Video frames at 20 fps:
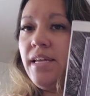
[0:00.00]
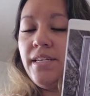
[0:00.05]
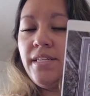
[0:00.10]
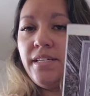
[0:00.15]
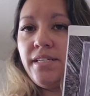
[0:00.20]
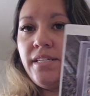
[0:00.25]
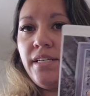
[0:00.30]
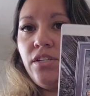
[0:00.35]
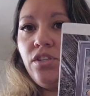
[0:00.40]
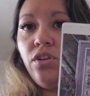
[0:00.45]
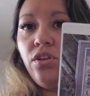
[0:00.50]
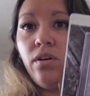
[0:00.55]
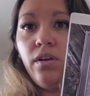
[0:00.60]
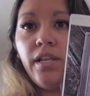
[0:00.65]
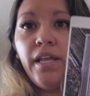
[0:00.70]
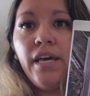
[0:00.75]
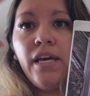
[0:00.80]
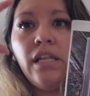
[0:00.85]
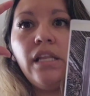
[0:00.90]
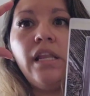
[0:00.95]
doesn't
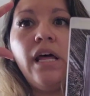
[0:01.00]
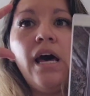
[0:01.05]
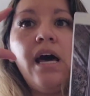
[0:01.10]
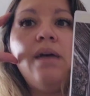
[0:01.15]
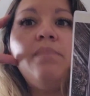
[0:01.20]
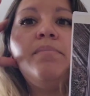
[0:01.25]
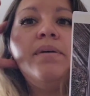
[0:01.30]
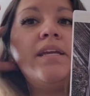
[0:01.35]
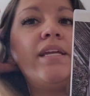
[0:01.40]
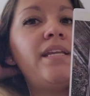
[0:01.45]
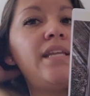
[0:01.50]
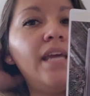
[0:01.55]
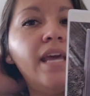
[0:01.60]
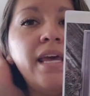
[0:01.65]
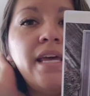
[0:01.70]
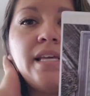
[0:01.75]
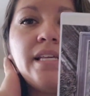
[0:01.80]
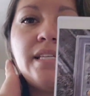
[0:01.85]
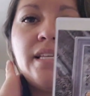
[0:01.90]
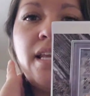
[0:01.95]
look like a lot, but it
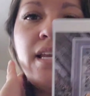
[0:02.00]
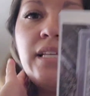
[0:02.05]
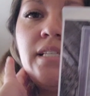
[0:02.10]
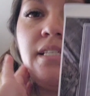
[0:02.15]
is. And